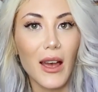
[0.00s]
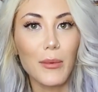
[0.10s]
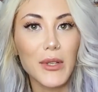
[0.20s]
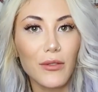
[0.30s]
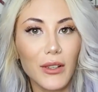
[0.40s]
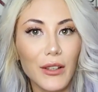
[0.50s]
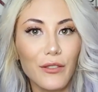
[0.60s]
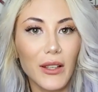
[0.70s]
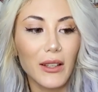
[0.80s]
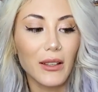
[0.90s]
I'm definitely
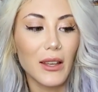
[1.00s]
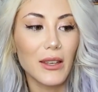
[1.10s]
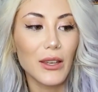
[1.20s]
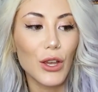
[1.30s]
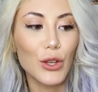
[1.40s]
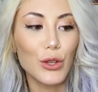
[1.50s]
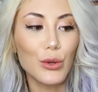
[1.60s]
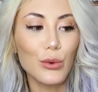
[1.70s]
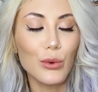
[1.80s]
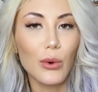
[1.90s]
feeling like you